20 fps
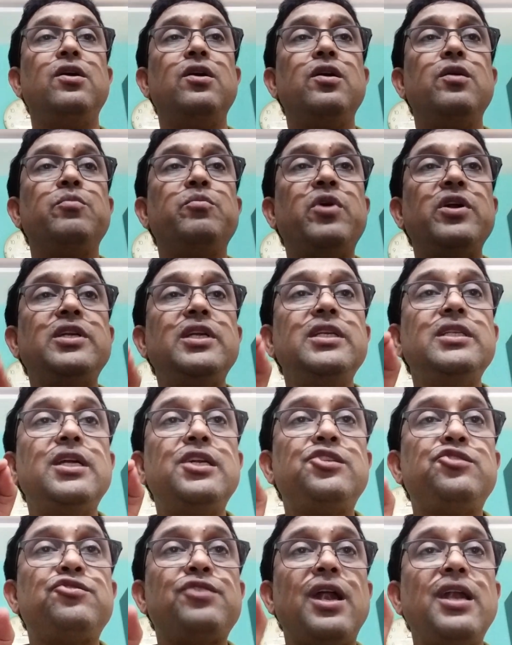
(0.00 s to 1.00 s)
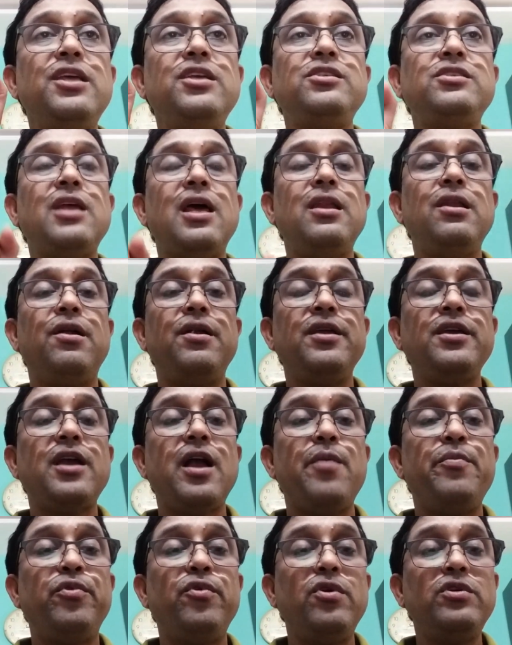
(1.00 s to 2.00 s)
But in a traditional learning
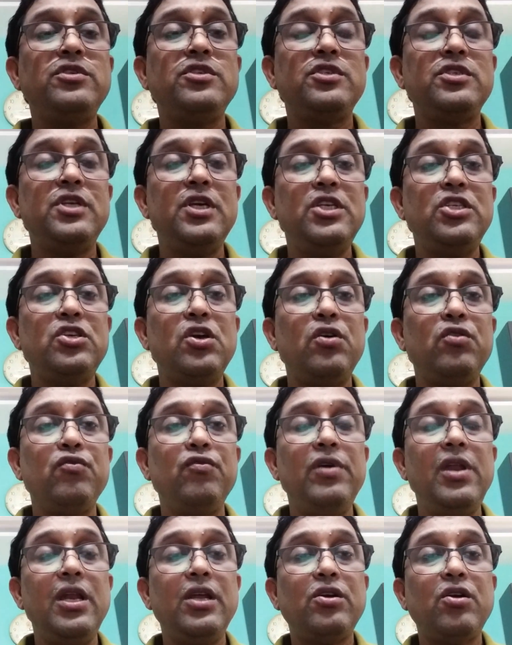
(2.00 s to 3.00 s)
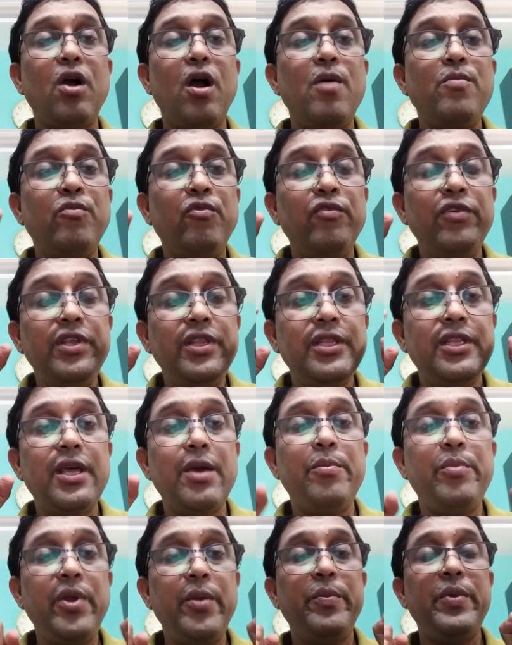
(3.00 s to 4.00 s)
approach, teacher will come with
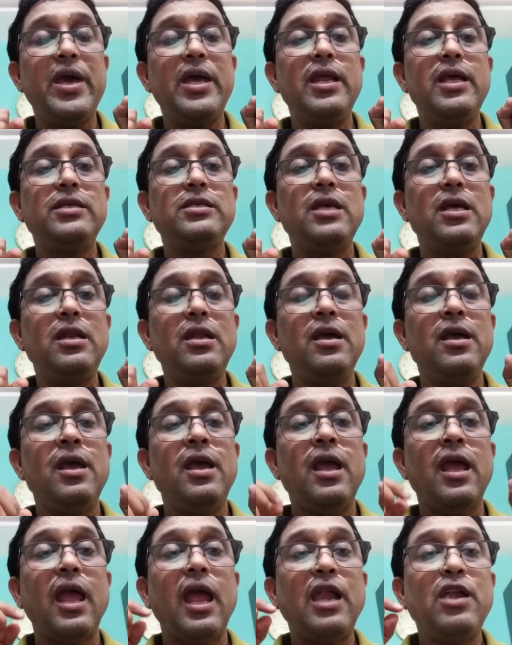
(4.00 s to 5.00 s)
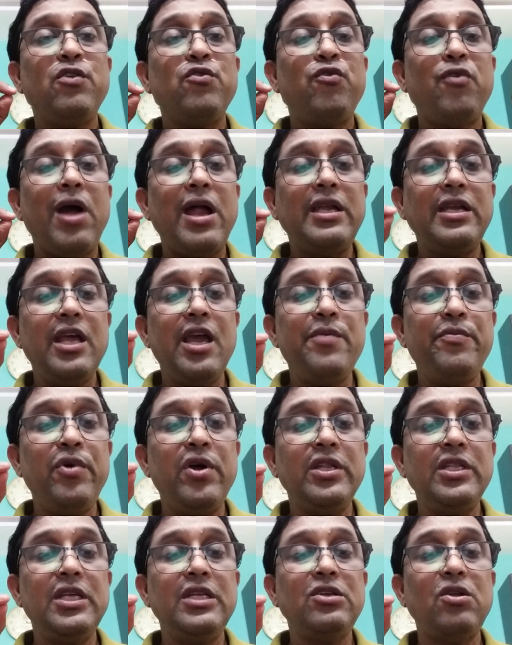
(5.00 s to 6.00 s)
a preparation and
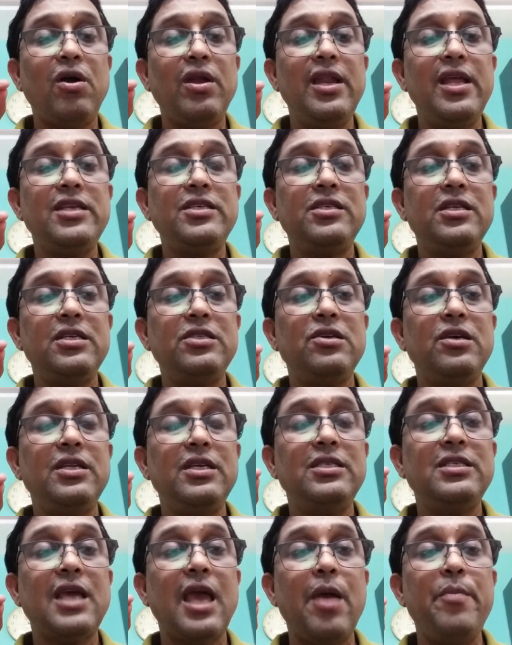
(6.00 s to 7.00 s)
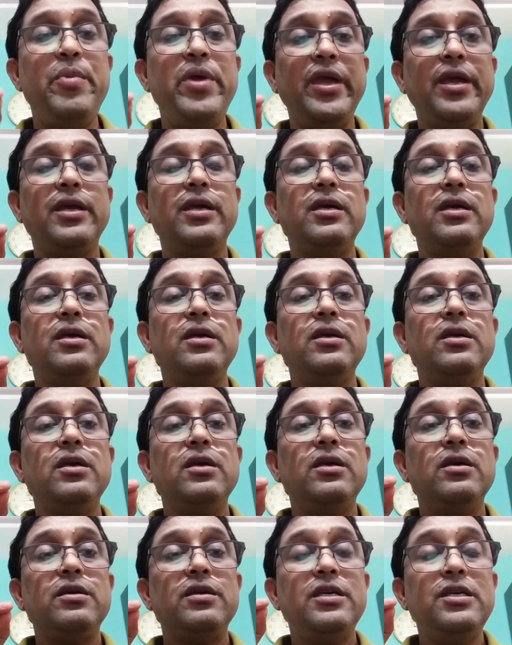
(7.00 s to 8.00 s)
whatever the knowledge teacher is having,
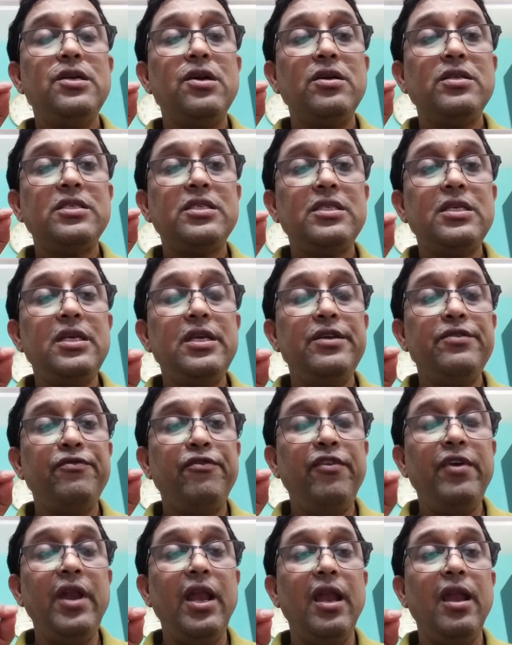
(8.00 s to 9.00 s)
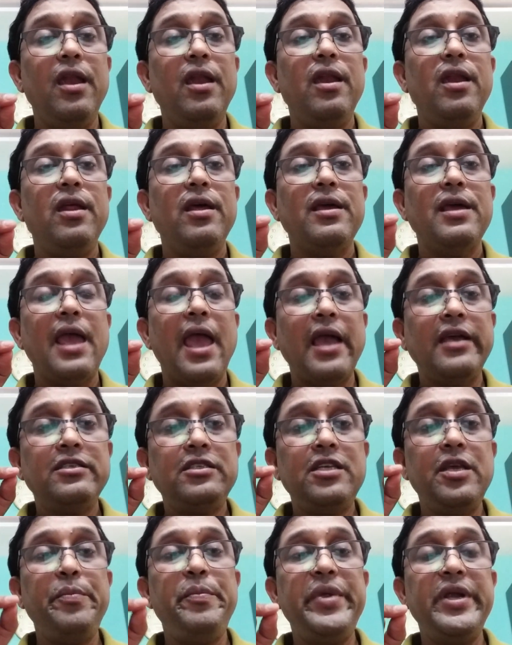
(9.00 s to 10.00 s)
he or she will
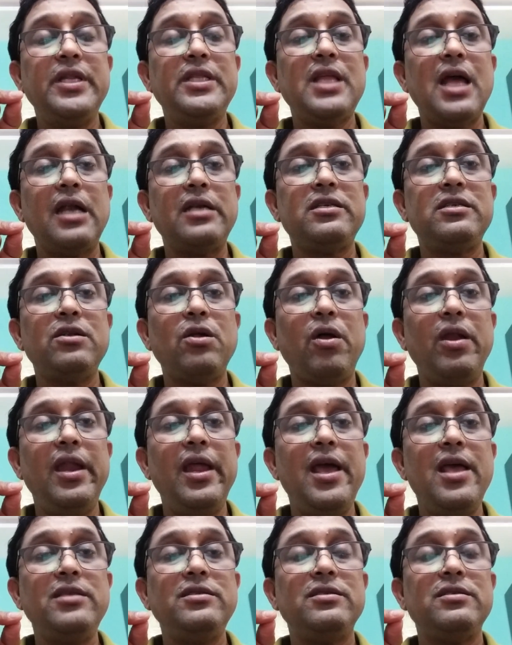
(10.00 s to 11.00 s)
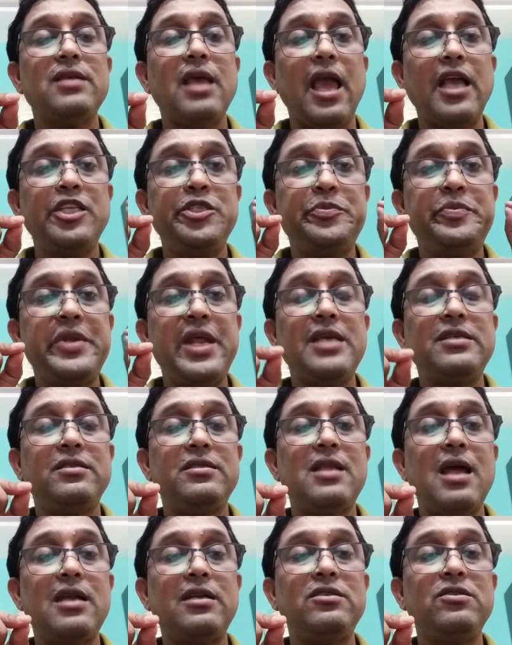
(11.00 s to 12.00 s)
exhibit that knowledge, express
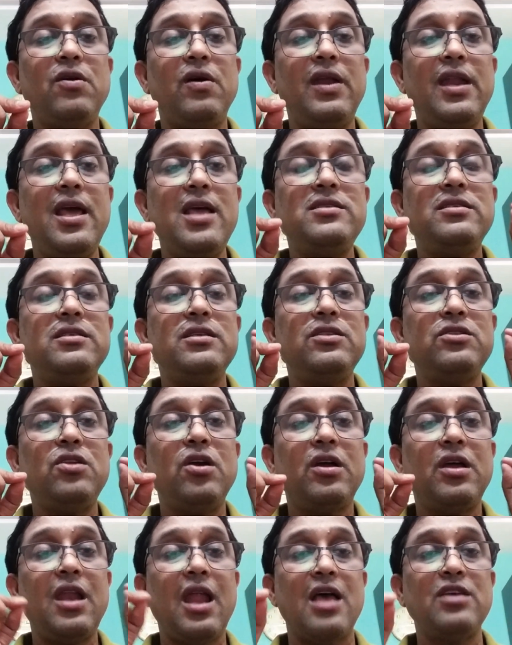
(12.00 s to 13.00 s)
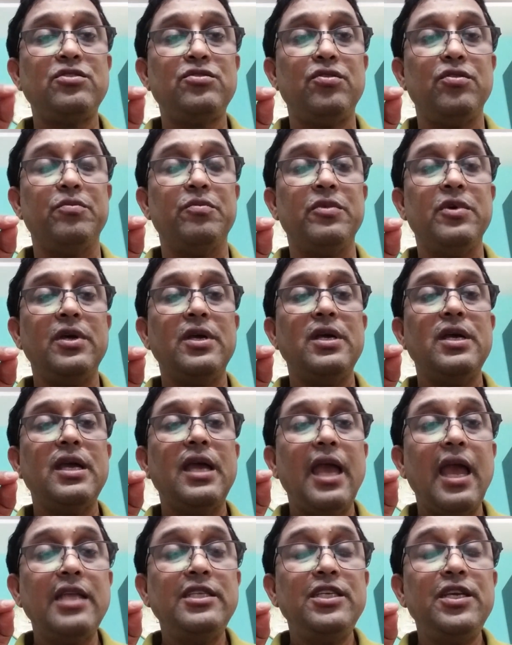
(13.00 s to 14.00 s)
that knowledge in the classroom,
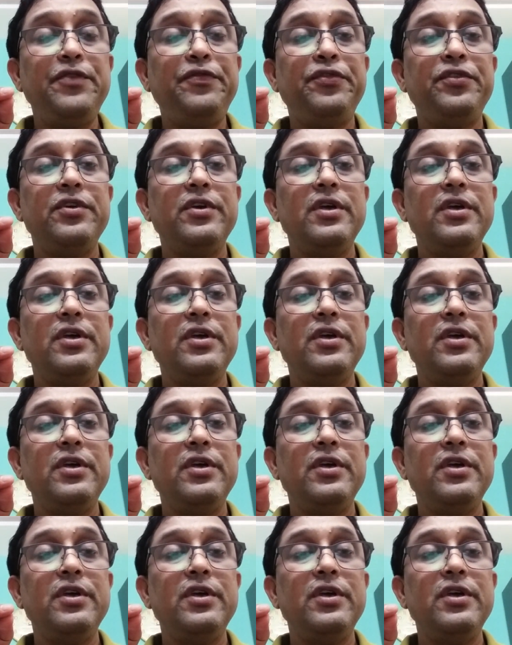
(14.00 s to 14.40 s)
as if